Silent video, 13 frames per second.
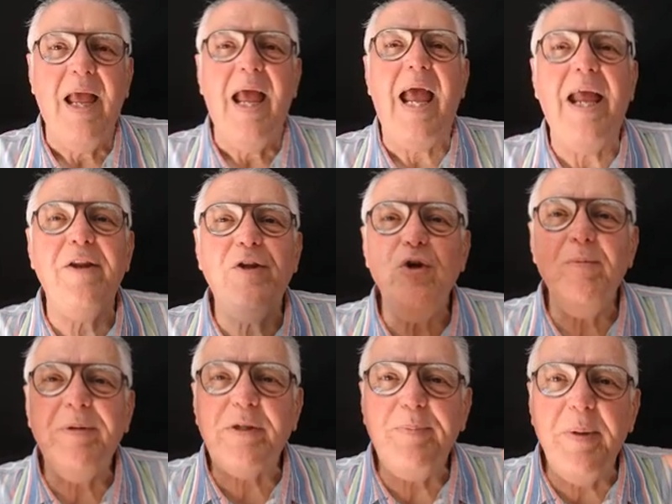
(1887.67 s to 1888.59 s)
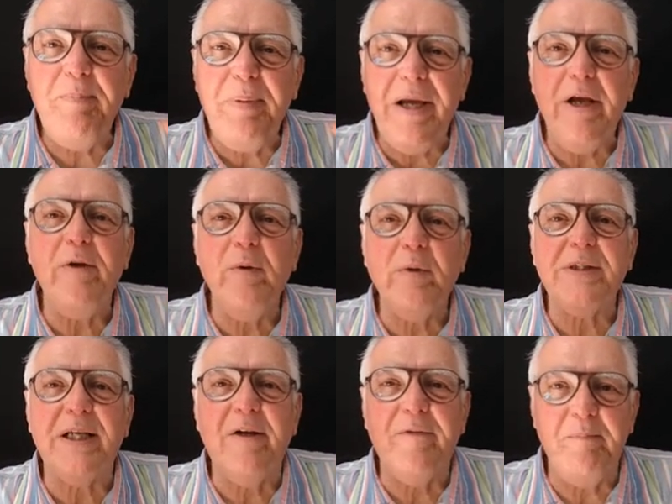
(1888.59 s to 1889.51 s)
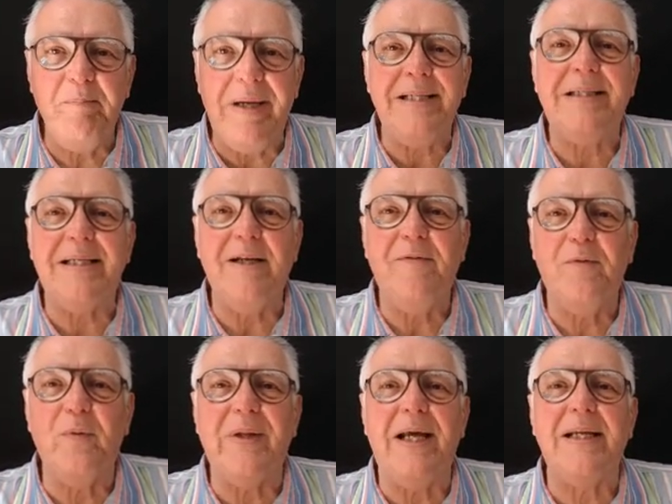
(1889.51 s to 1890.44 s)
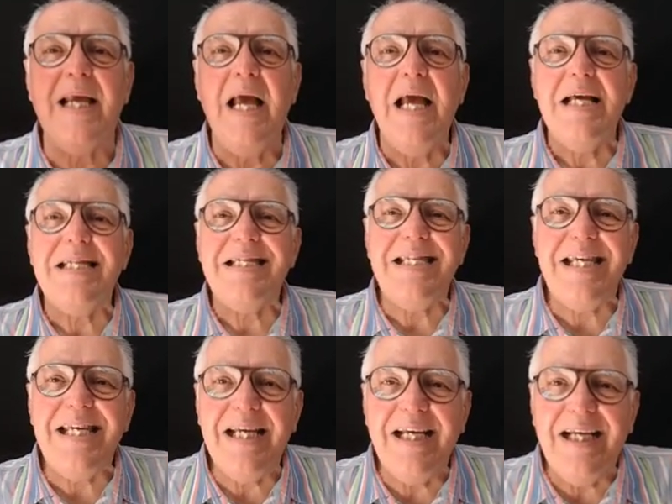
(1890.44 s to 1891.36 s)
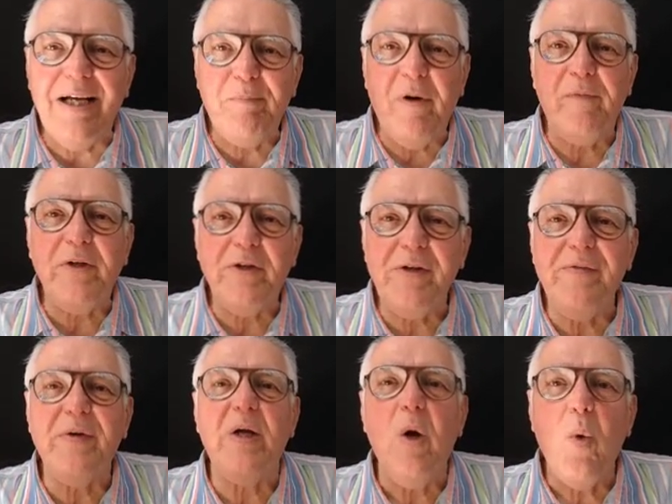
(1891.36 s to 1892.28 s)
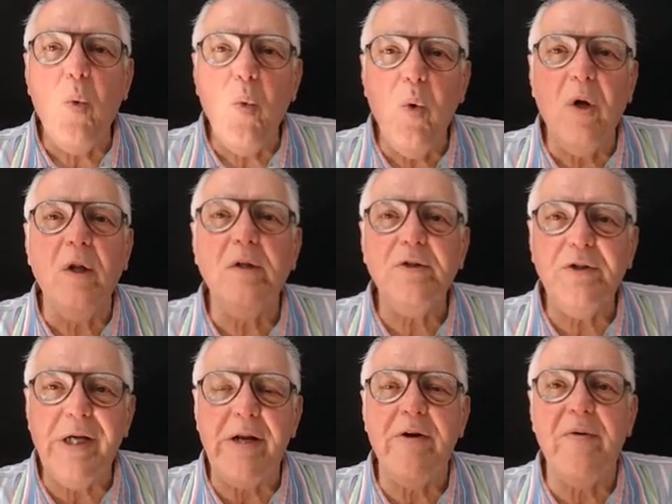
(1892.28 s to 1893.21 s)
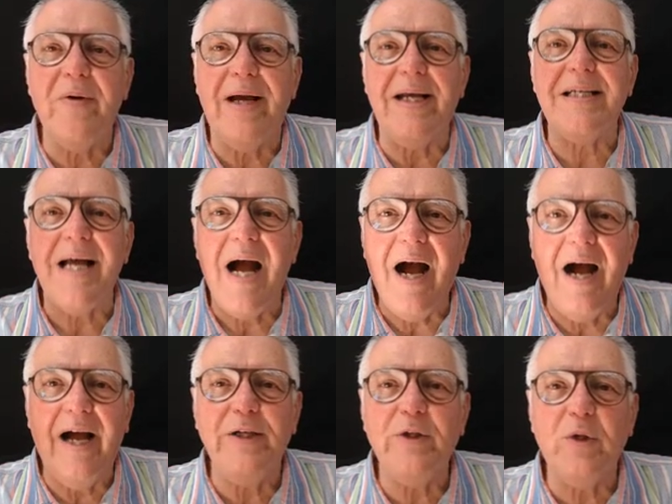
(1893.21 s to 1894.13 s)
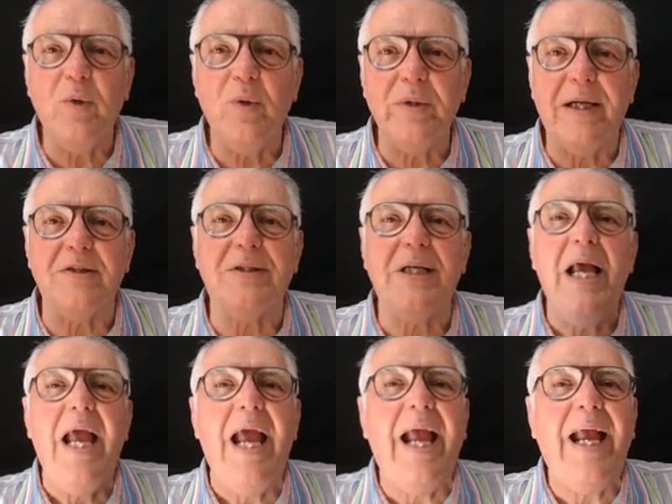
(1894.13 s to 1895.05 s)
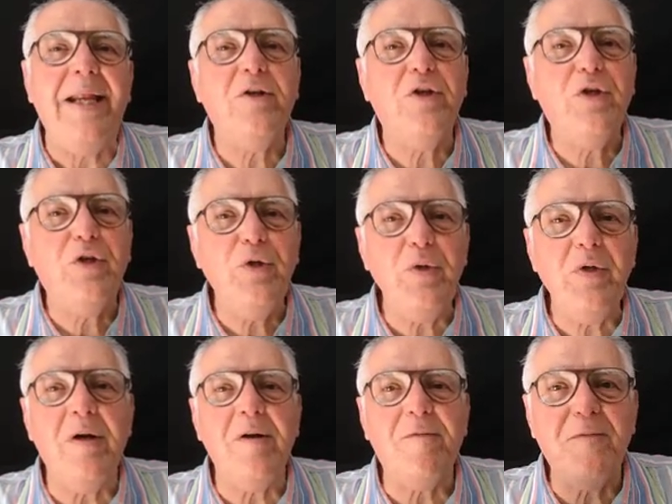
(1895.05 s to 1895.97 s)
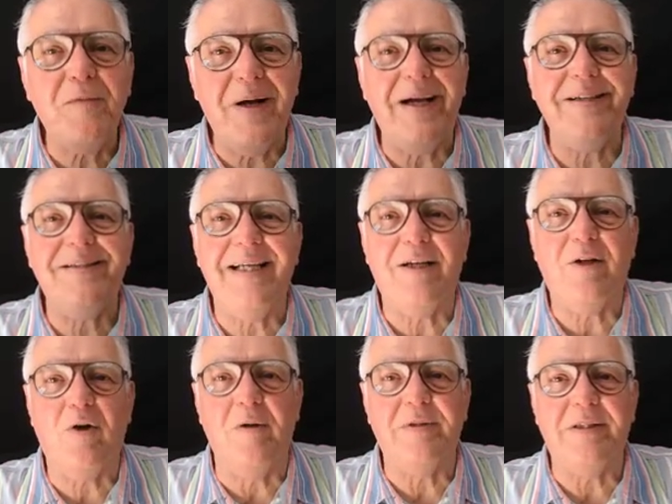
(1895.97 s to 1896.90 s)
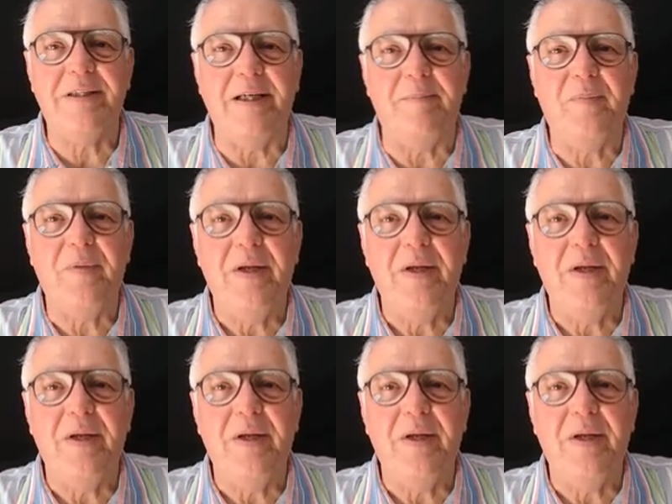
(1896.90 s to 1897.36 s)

And you must prepare yourself mentally for that. The Profit Retriever will generate high drawdowns, and do not fight that concept.